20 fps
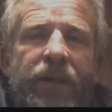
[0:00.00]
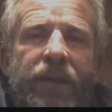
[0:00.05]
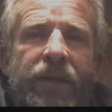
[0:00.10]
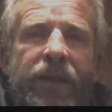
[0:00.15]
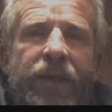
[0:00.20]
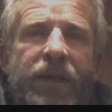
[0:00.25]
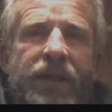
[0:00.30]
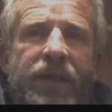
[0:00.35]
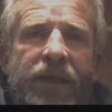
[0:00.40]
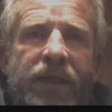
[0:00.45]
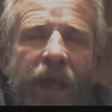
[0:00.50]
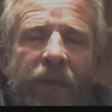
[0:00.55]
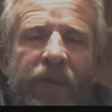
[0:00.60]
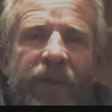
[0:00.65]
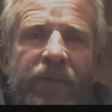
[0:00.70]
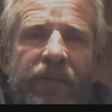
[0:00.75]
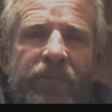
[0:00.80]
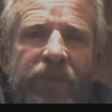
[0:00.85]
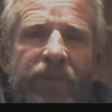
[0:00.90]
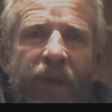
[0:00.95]
The
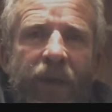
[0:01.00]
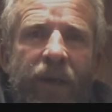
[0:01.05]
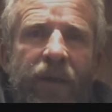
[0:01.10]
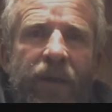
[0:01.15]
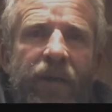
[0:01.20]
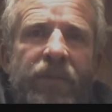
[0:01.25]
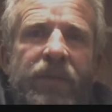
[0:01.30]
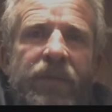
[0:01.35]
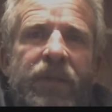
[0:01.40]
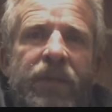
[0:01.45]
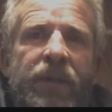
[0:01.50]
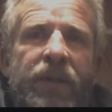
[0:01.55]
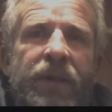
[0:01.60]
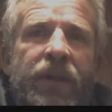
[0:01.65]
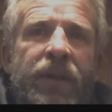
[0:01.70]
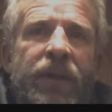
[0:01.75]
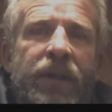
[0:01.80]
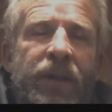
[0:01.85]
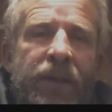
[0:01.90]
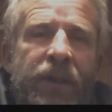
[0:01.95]
atomic bomb
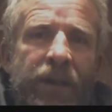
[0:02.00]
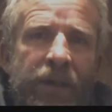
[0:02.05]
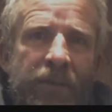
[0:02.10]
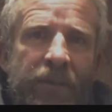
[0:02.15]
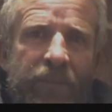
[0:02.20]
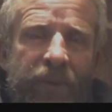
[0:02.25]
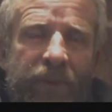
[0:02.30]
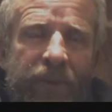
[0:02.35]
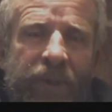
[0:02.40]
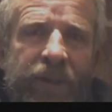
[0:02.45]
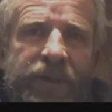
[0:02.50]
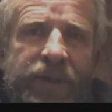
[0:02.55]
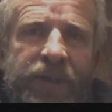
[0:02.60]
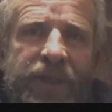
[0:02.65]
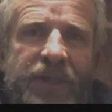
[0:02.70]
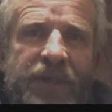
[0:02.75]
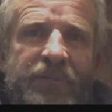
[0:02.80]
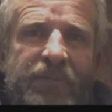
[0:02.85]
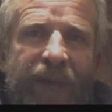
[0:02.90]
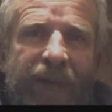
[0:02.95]

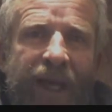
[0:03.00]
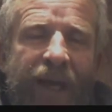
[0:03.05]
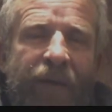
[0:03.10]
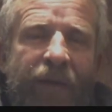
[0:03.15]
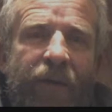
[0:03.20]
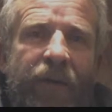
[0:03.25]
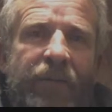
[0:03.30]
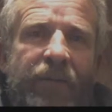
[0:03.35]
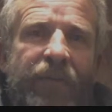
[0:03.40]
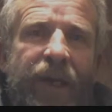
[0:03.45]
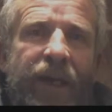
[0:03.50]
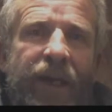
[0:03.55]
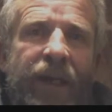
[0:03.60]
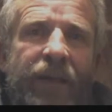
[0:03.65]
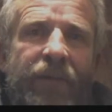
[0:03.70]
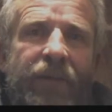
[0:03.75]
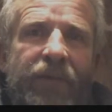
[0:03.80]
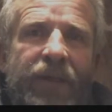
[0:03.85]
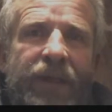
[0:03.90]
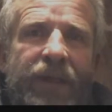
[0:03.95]
produces power
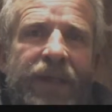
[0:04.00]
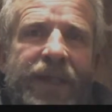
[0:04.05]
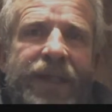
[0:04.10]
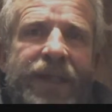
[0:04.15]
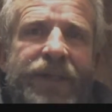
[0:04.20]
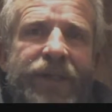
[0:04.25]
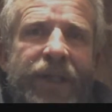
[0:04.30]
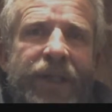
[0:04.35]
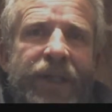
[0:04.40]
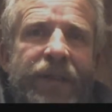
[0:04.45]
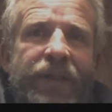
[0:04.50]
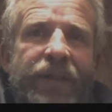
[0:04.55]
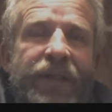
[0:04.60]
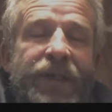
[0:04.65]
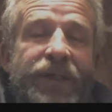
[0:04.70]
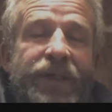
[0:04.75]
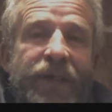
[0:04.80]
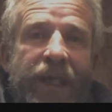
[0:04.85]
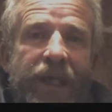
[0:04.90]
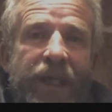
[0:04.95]
by releasing
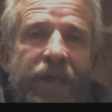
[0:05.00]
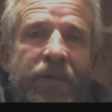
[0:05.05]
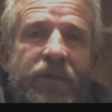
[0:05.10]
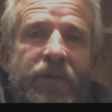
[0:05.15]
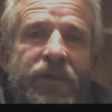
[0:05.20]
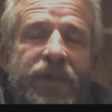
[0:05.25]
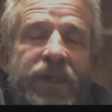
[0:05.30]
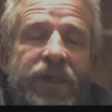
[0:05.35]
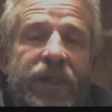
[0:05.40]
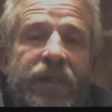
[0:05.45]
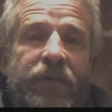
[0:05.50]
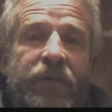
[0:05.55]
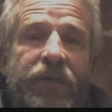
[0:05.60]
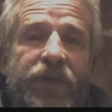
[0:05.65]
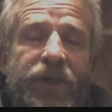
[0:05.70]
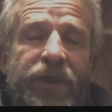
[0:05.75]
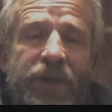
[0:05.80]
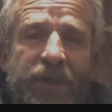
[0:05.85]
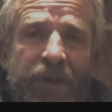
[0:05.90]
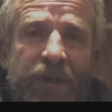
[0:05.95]
this energy that
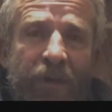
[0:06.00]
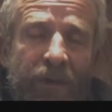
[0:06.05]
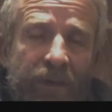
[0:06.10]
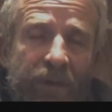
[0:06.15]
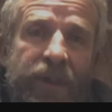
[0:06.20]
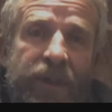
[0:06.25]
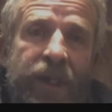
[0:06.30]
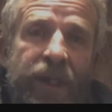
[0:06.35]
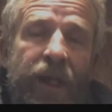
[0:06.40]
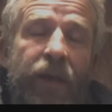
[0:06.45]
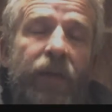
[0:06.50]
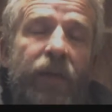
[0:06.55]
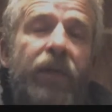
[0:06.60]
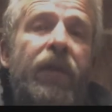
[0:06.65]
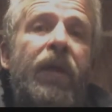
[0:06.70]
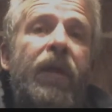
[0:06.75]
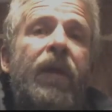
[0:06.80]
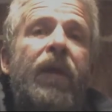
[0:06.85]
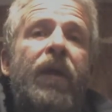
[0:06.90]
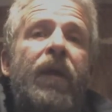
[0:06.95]
was stored there
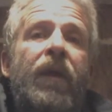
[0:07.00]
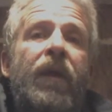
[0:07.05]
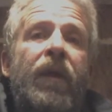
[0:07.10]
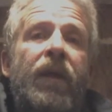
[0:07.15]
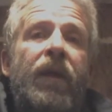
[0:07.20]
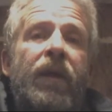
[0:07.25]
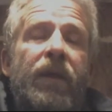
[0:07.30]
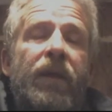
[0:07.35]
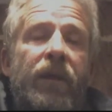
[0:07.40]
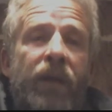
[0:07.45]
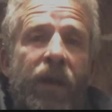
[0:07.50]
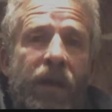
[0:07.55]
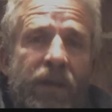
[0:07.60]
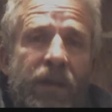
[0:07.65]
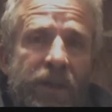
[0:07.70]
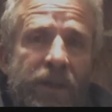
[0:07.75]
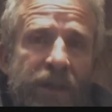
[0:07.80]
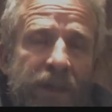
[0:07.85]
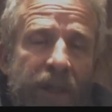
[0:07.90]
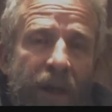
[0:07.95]

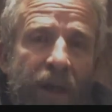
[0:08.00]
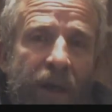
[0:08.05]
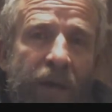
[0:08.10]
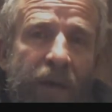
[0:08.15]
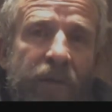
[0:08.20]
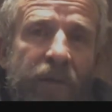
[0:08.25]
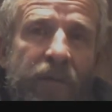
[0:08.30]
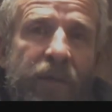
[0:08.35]
long ago